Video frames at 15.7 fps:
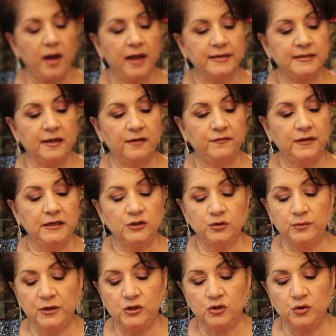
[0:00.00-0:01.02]
I definitely
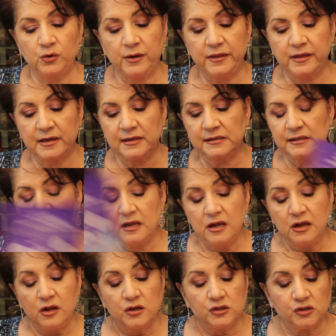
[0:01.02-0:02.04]
do enjoy this.
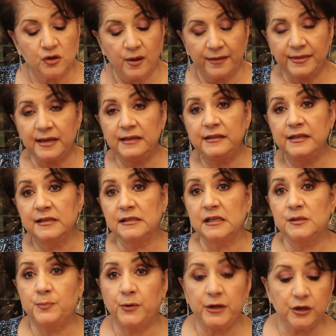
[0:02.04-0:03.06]
So I think this
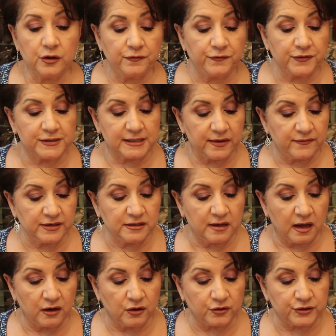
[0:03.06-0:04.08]
is pretty good for
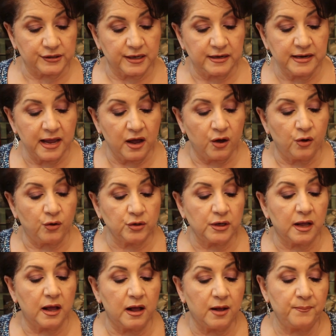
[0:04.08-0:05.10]
$7. Now,
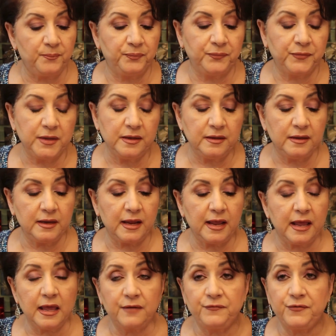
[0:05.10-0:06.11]

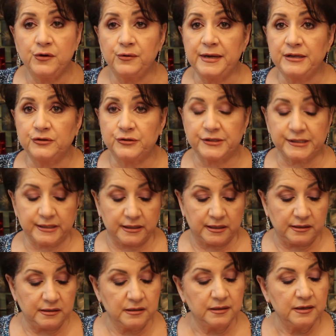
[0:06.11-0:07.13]
if you're
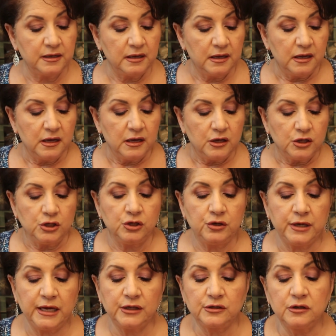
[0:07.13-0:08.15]
interested,
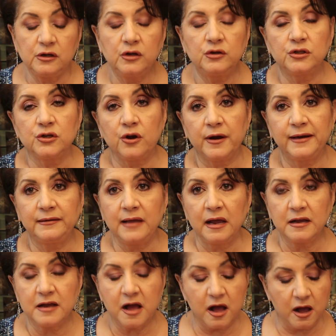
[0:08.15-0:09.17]
you need to go to
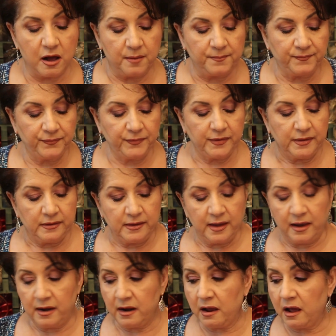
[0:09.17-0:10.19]
Target.com.
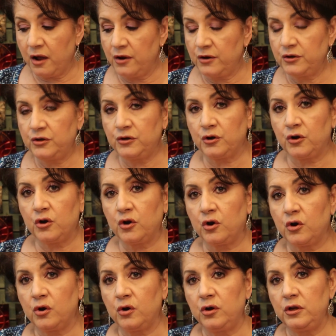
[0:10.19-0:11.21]
Then
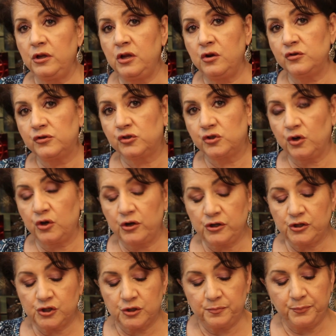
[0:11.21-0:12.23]
under,
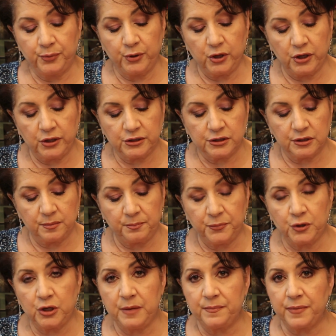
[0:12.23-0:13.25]
search, put
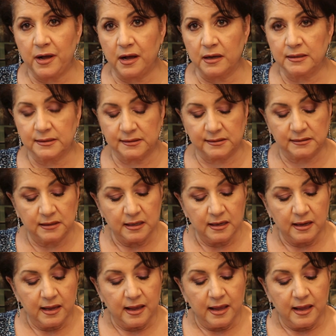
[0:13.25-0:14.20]
Beauty Box.